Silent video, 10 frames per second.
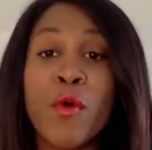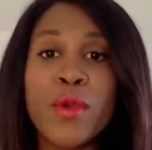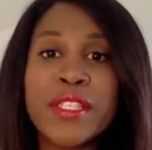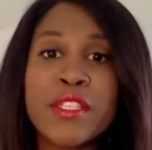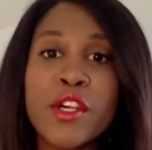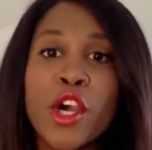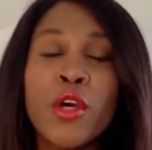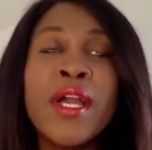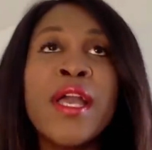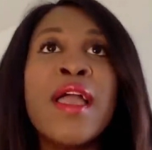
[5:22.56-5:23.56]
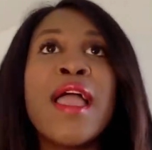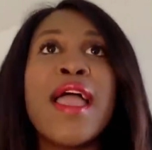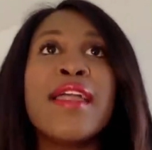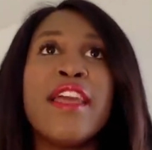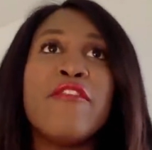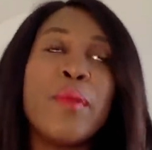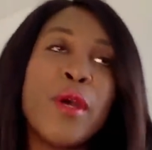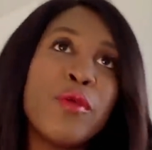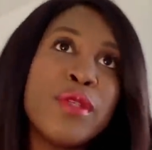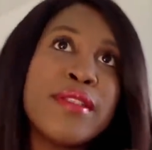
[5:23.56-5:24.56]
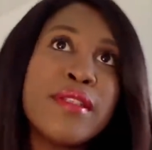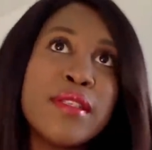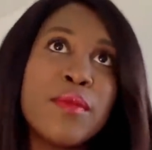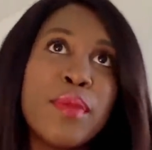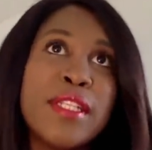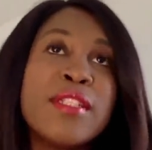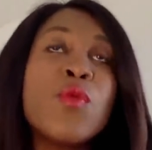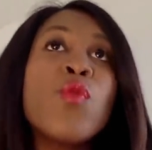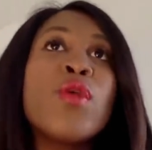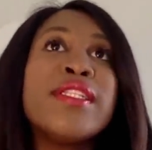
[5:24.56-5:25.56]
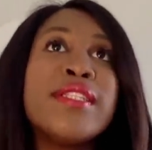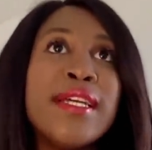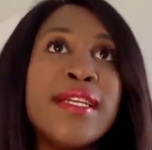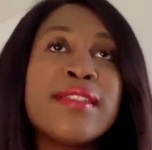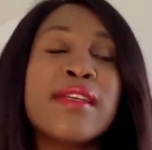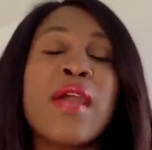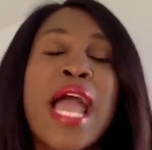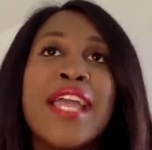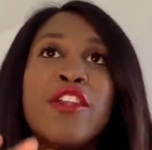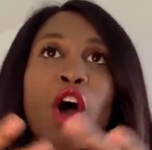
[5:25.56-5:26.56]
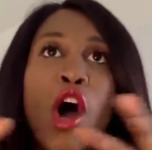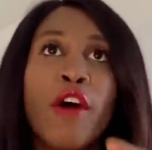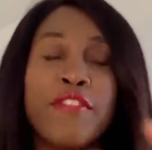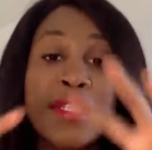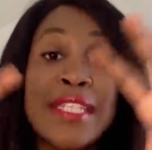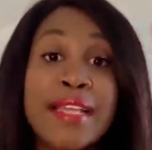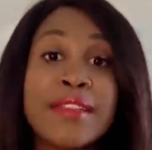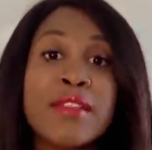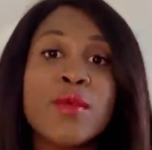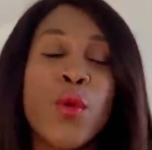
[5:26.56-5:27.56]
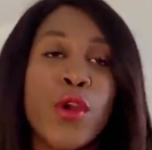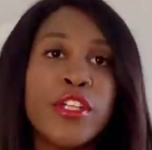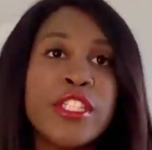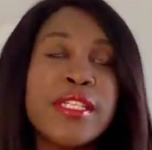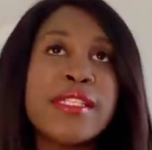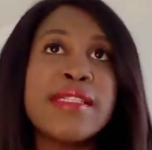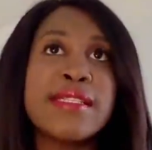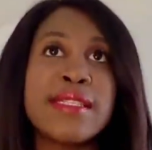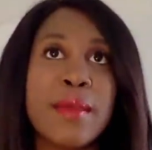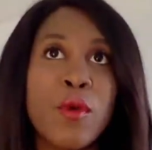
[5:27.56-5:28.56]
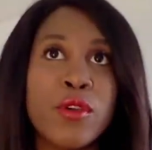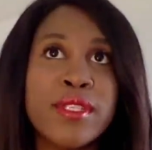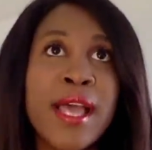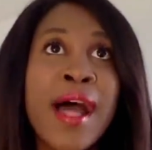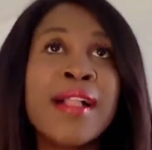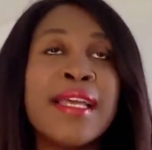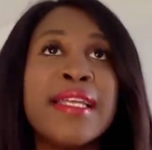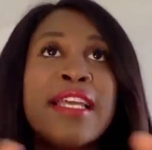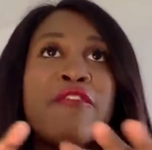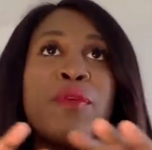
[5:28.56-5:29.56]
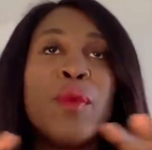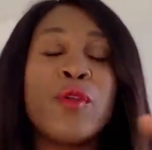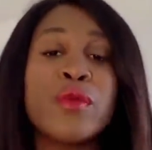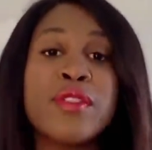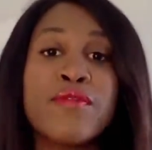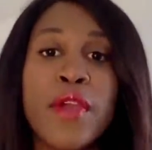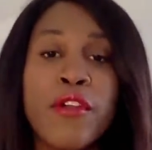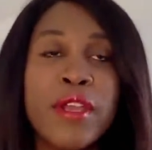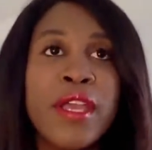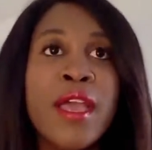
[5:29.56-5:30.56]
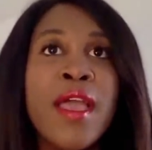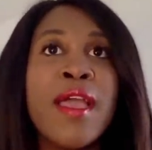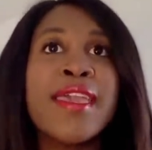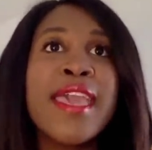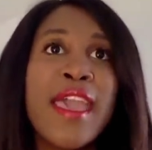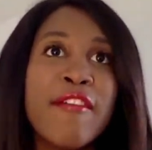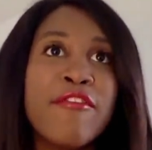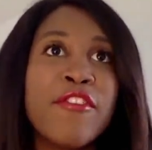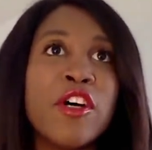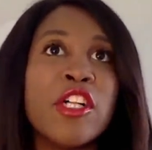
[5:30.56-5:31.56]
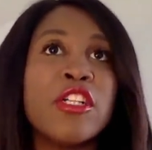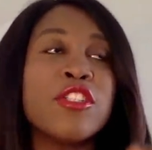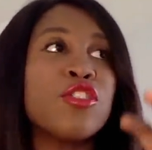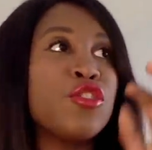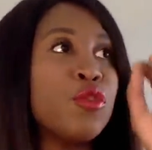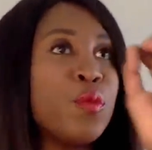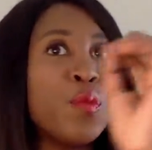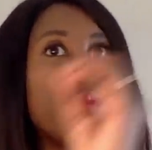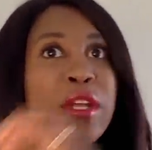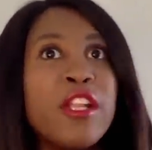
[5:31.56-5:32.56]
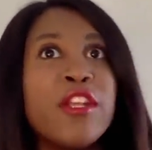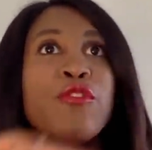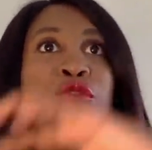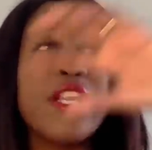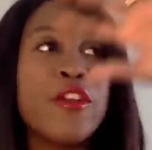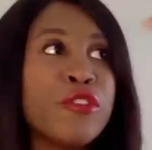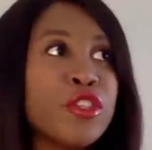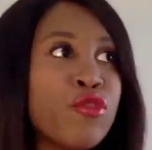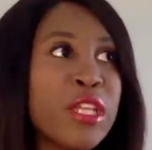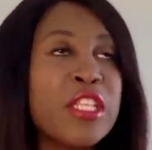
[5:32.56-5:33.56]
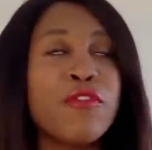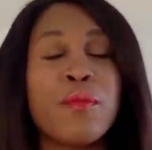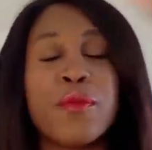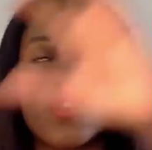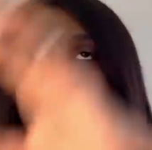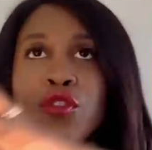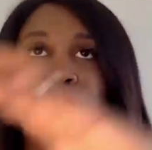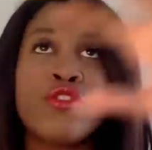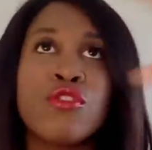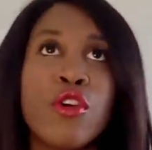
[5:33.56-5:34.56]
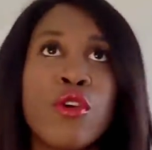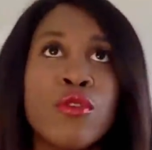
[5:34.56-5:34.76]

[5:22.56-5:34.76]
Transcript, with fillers: 4 weeks ago, and everybody was disciplined. We did kind of the dancers quarantine in the same hotel, and everybody was very careful to be really restricted from the studio to the